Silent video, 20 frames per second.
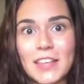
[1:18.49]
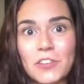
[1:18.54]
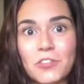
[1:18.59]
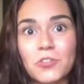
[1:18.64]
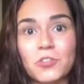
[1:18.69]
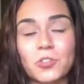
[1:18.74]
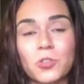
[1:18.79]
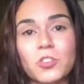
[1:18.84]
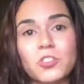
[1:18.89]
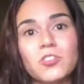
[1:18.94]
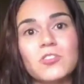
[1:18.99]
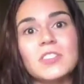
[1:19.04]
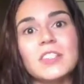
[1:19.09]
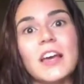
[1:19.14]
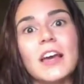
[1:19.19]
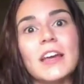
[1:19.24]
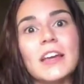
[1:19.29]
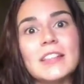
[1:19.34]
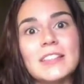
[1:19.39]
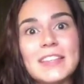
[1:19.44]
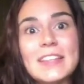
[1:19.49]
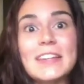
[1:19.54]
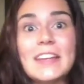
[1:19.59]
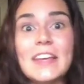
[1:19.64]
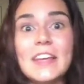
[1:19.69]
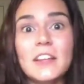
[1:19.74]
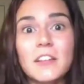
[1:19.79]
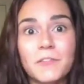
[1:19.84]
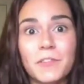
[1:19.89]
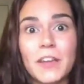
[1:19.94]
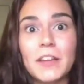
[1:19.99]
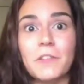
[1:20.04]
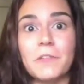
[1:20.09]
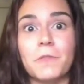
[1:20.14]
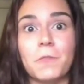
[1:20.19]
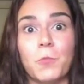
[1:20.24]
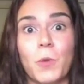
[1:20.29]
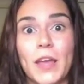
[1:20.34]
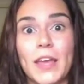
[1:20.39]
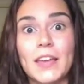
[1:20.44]
and nutrition science in
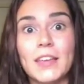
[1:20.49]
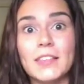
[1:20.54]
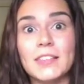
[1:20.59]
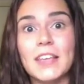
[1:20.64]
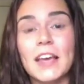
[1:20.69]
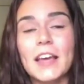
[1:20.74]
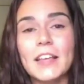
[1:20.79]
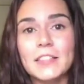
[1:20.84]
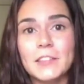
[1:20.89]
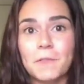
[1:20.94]
innovative ways